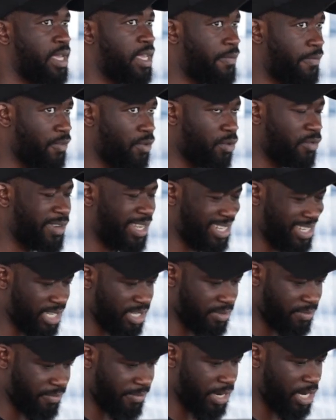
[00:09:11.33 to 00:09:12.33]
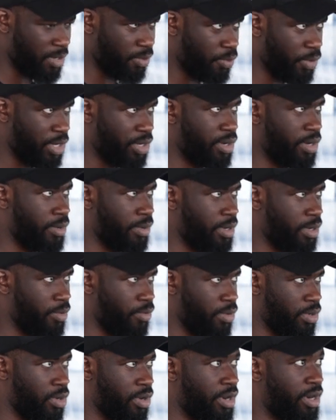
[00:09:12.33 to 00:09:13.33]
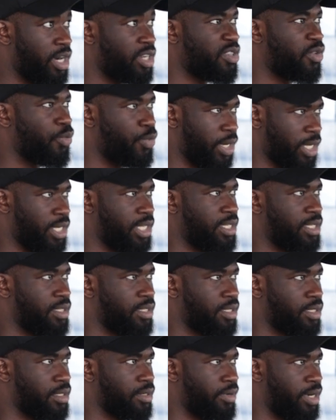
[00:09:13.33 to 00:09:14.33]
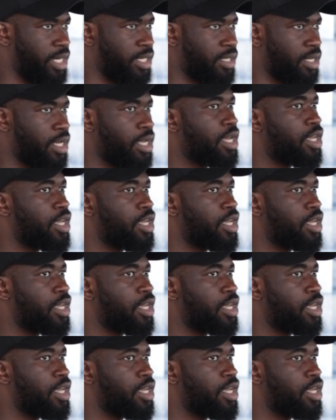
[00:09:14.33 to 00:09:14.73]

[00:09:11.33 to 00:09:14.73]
If you've identified where your, your areas of weakness, mm-hmm. right?